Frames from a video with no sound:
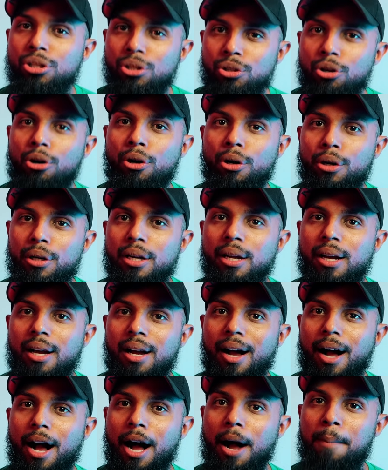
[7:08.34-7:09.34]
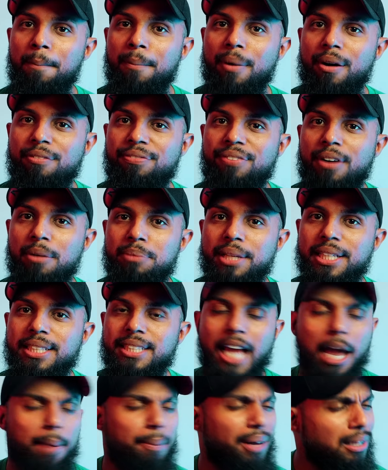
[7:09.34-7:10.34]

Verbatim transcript: to learn um, from this game.